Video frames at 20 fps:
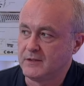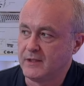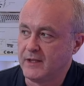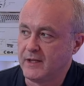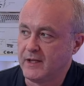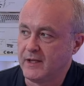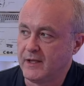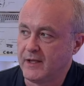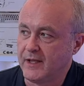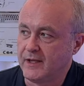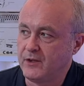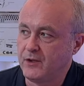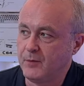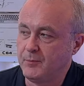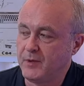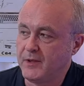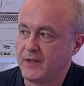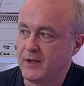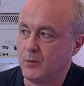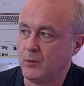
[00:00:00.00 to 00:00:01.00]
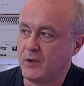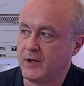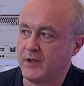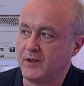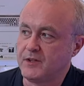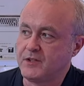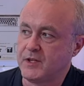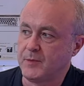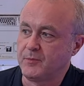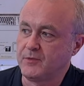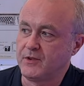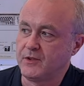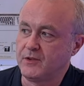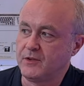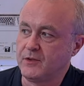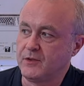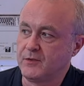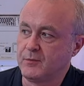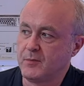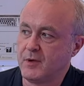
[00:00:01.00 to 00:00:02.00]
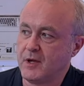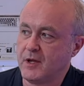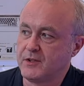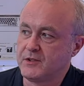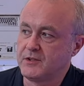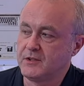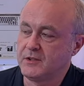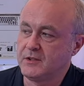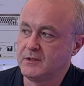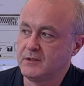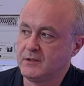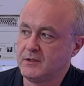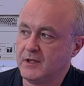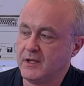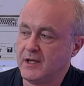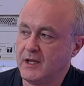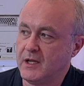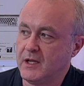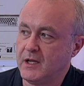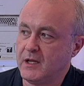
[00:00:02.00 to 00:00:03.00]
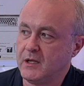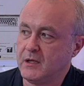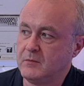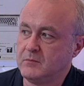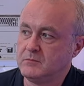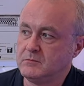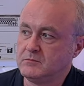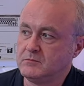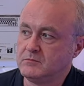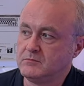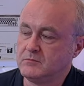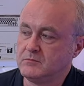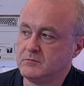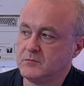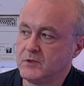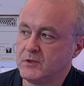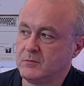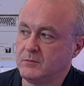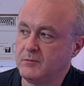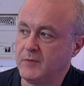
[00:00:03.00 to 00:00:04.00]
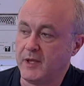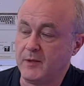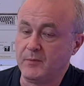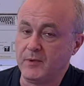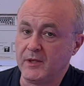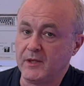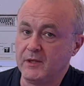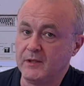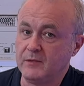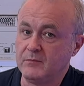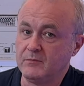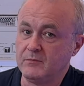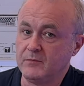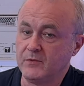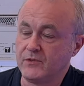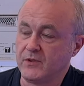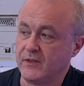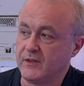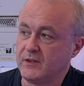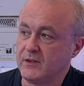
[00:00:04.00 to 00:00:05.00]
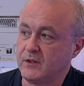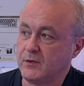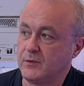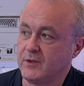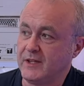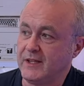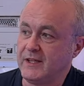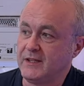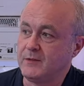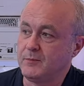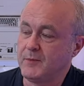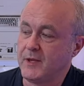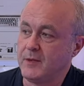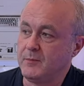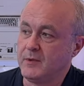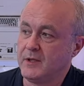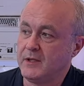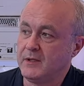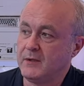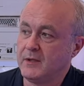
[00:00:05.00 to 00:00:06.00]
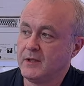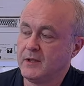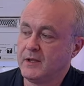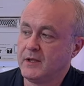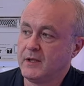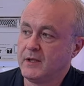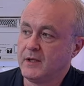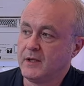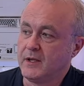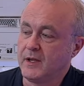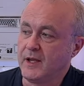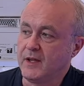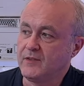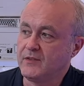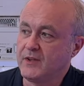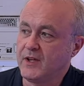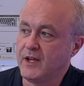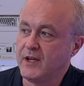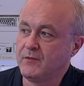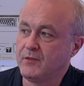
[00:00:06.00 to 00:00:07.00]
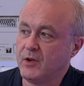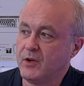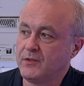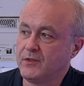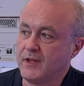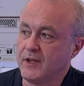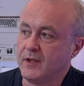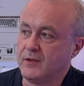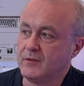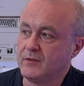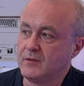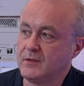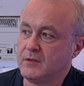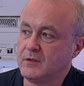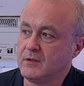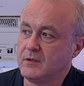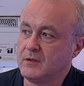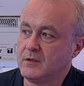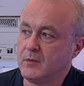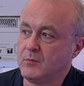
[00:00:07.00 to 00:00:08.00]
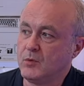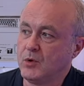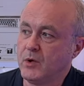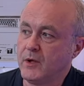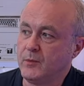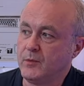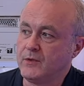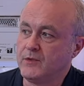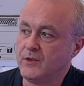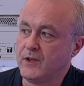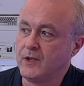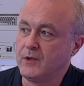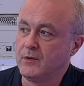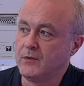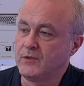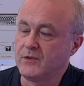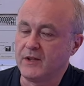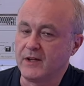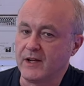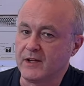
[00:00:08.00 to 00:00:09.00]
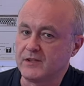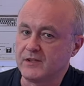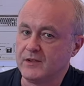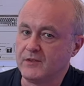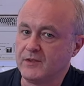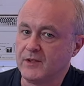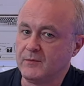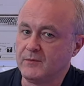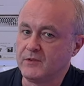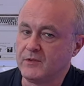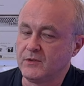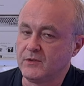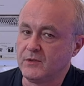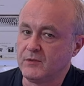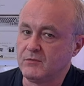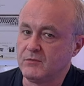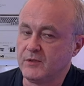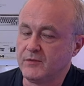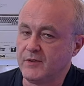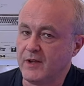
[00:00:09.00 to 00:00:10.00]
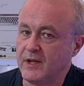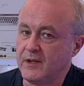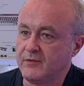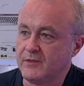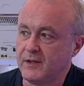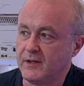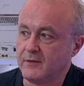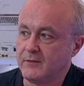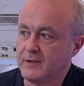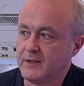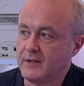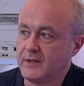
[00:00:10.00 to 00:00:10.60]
Uh, it could be that one of the chips in here is marginal. Um, maybe something to do with heat, maybe. It's kind of odd that the more it was used, it actually seemed to revive it.